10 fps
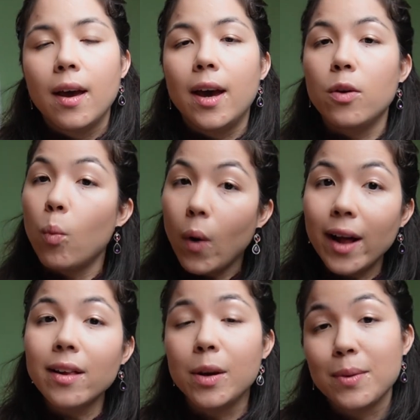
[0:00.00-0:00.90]
And
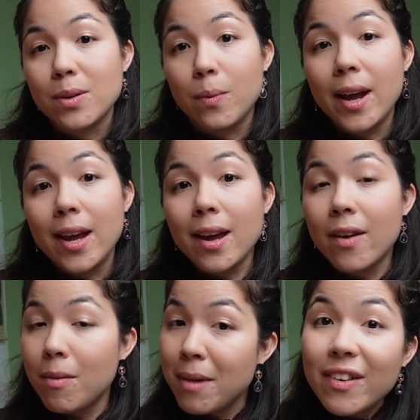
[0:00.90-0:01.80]
while he was away,
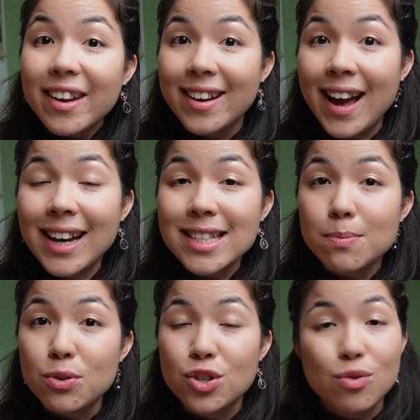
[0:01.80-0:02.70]
her American
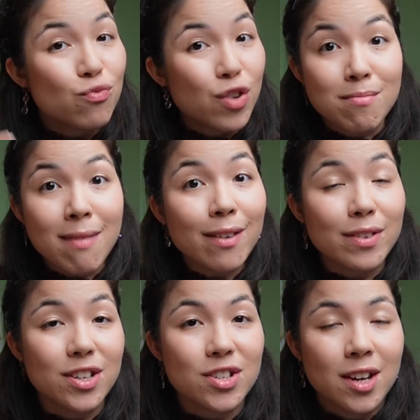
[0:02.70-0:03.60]
husband
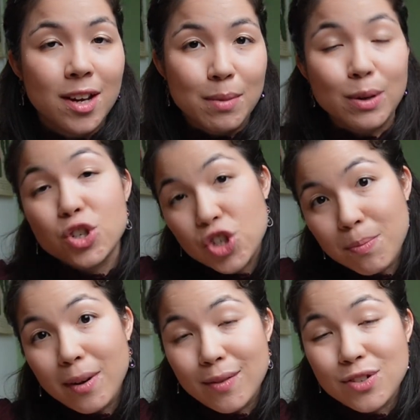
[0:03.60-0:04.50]
remarried because she
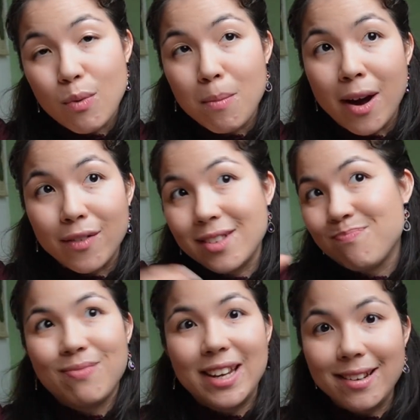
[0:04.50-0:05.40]
believes they were married,
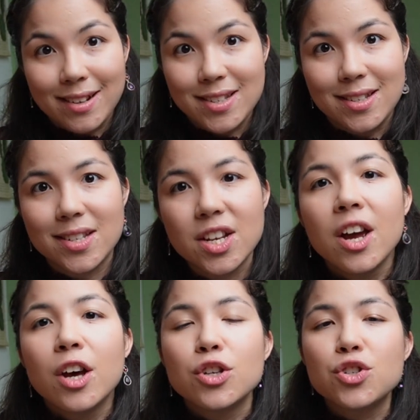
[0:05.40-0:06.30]
he doesn't.
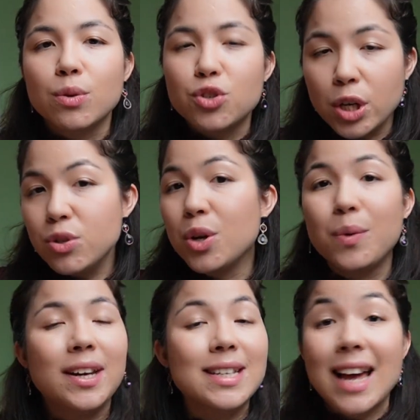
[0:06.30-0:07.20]
So
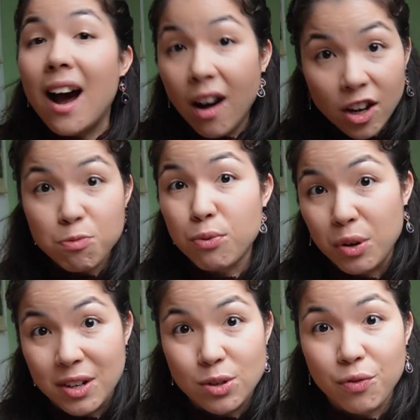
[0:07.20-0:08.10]
Chocho is
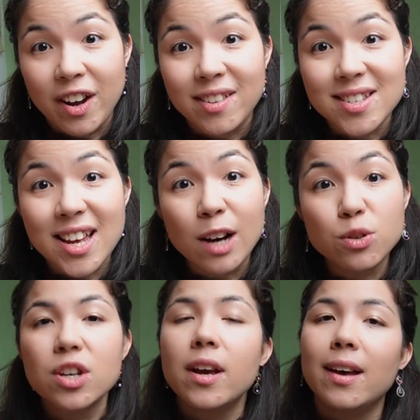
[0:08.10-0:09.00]
heartbroken to find this
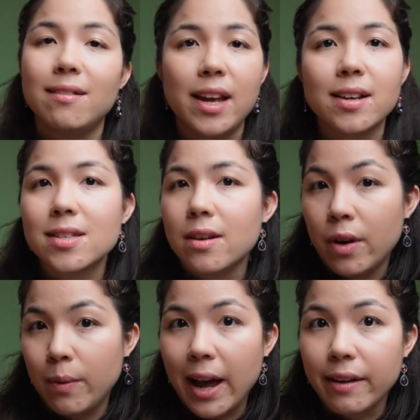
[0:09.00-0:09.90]
out and takes her
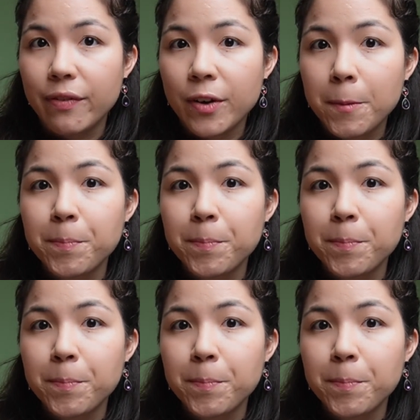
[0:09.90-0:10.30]
own life.